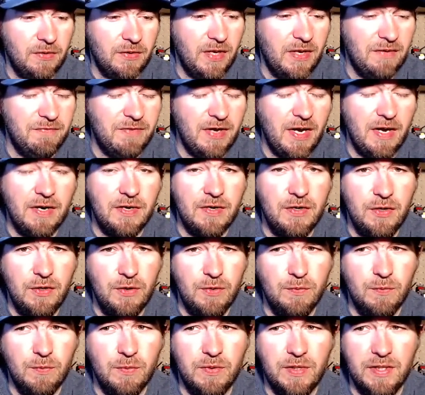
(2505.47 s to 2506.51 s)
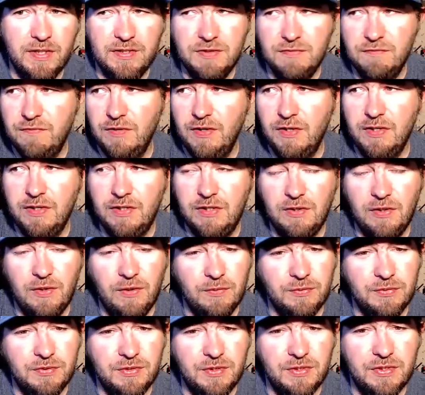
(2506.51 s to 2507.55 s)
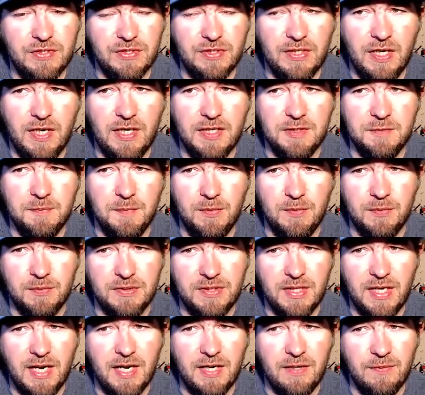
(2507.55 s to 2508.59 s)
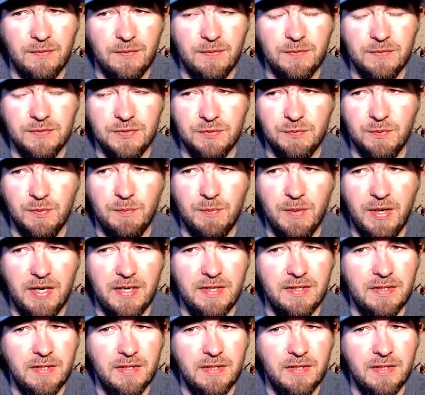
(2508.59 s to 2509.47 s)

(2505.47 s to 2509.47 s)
And they've got a new one that's very close to the Scottsboro Tackle swim bait.